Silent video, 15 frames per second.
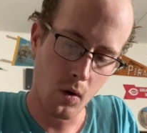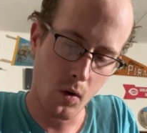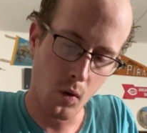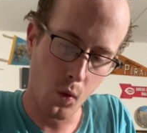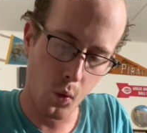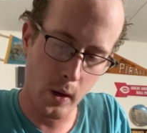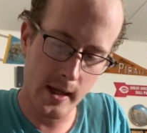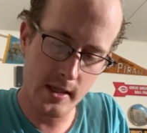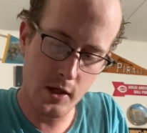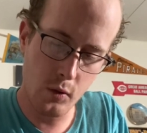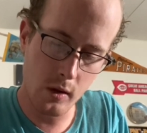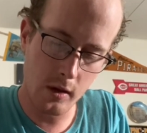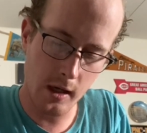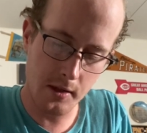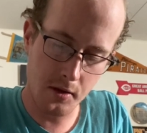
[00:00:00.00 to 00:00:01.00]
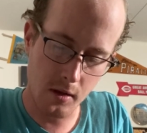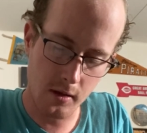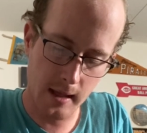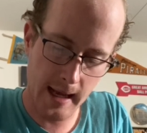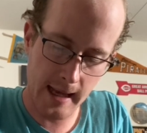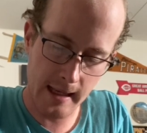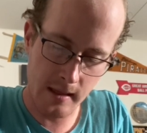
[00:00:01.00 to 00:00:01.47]
When you allot the
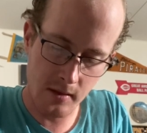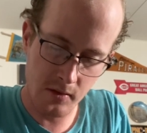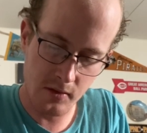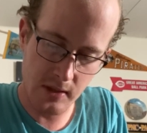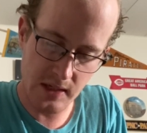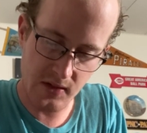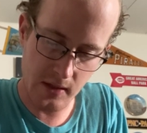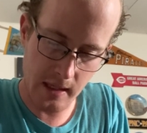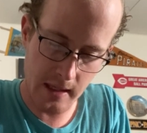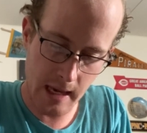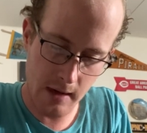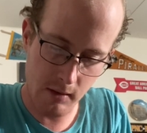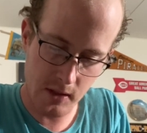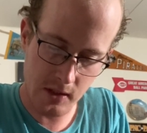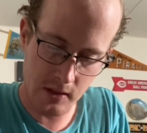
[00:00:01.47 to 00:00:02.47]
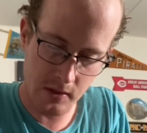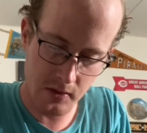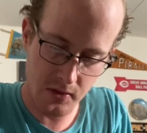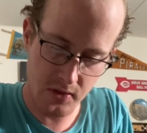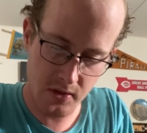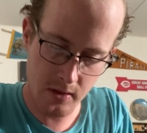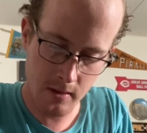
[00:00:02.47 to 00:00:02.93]
land as an
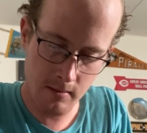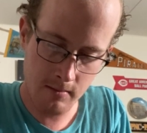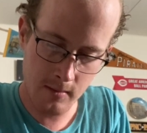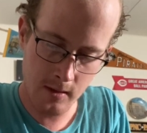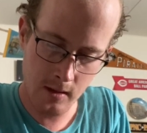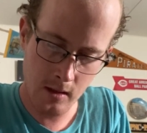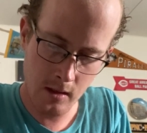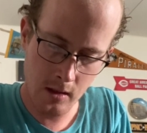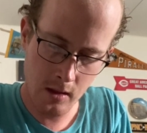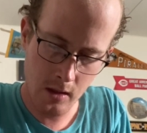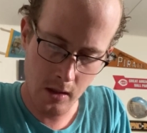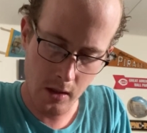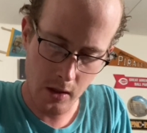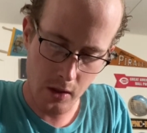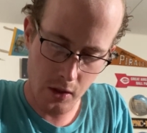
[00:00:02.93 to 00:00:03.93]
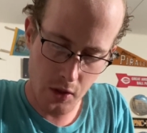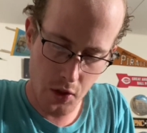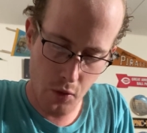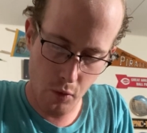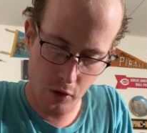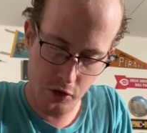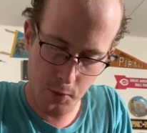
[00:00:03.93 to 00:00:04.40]
inheritance,
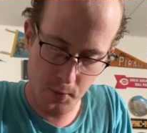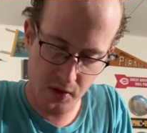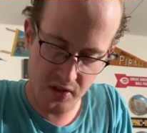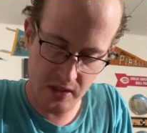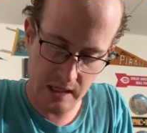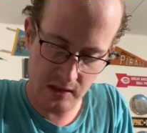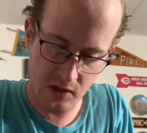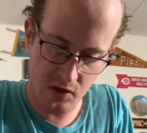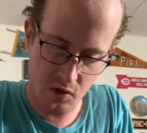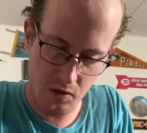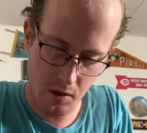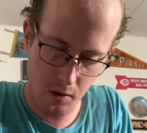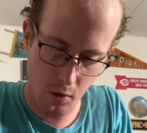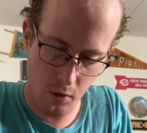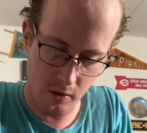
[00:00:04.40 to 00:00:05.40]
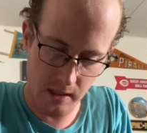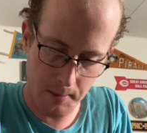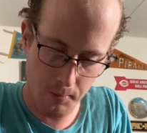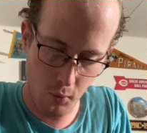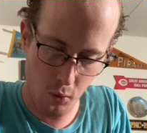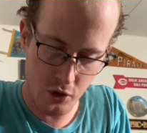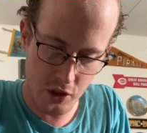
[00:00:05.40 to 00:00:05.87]
you are to present to the Lord a
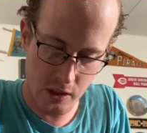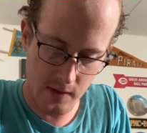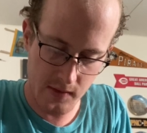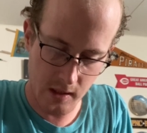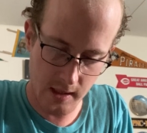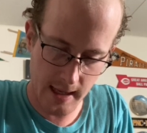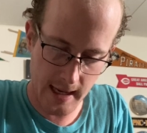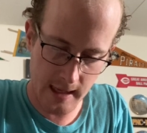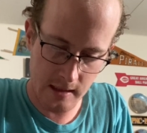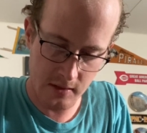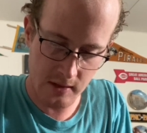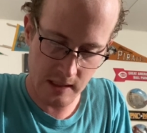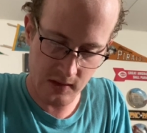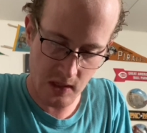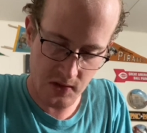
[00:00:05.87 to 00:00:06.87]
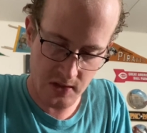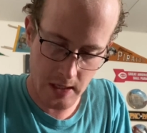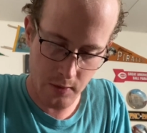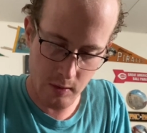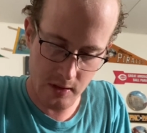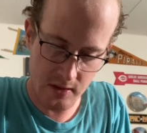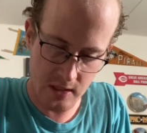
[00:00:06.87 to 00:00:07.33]
portion of the land as a
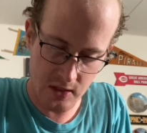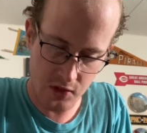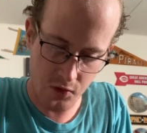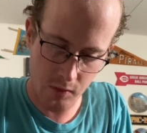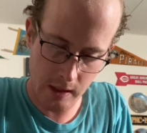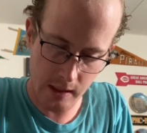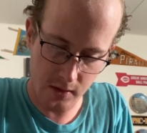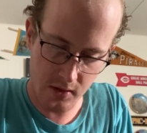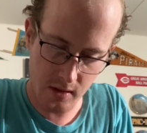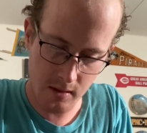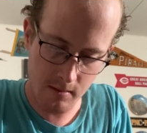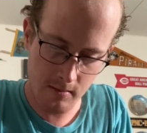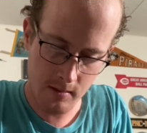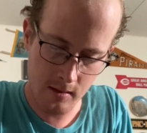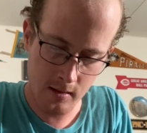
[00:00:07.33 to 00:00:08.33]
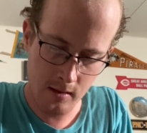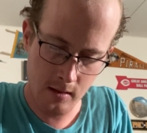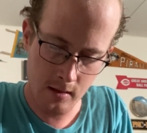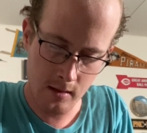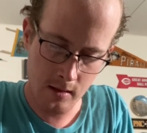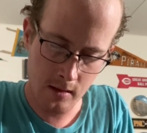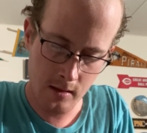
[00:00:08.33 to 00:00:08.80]
sacred district,
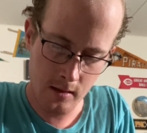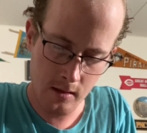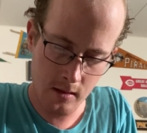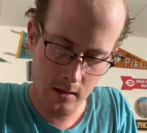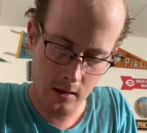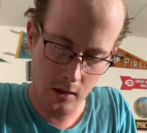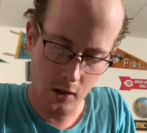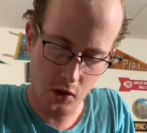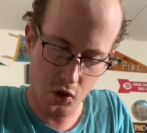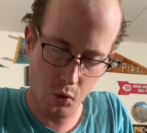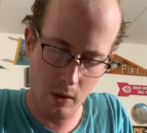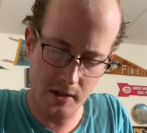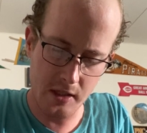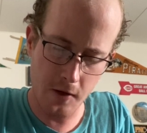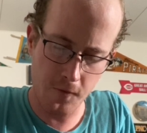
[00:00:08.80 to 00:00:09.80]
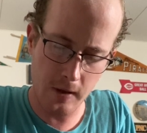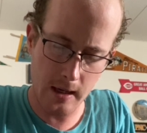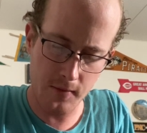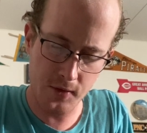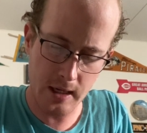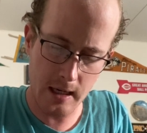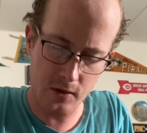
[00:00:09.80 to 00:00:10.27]

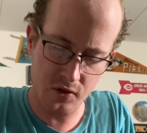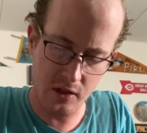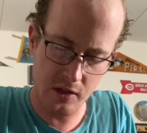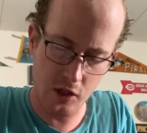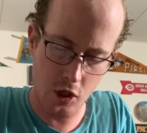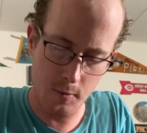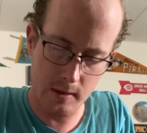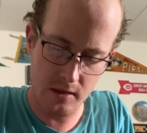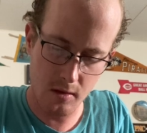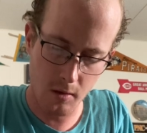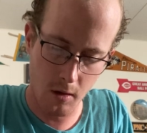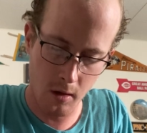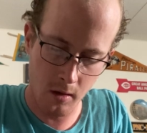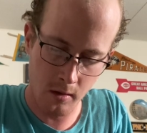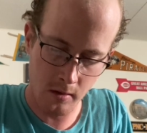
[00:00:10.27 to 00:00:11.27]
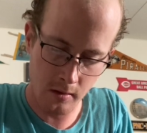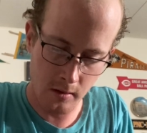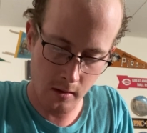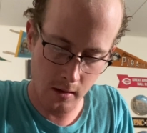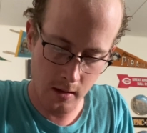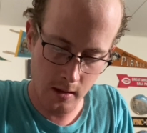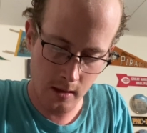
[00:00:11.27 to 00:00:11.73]
25,000 cubits long
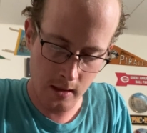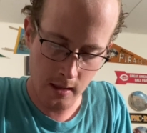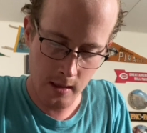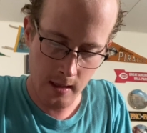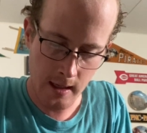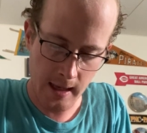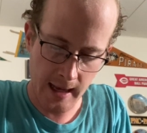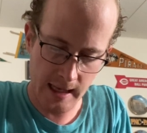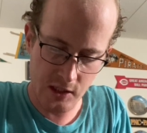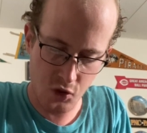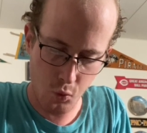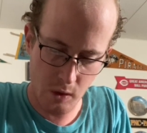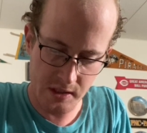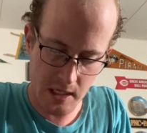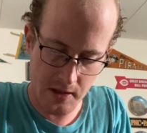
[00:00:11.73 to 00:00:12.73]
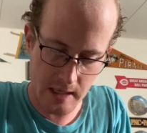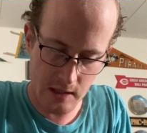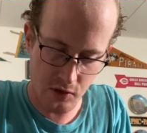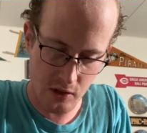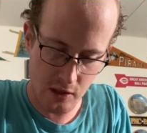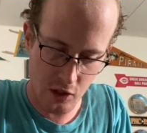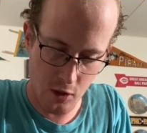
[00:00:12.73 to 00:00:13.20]
and
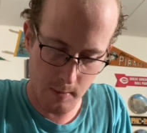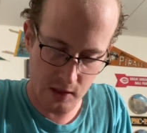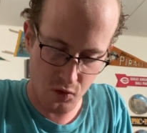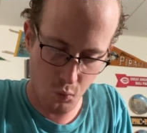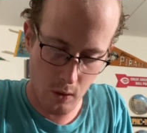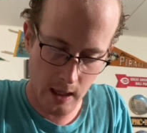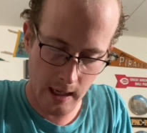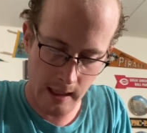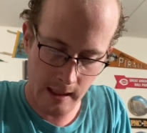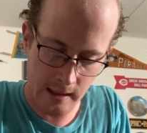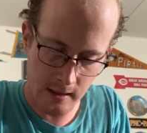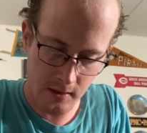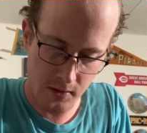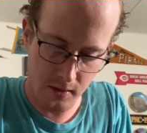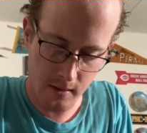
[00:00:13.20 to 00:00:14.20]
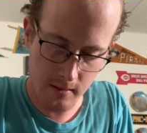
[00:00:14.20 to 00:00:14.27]
20,000 cubits wide.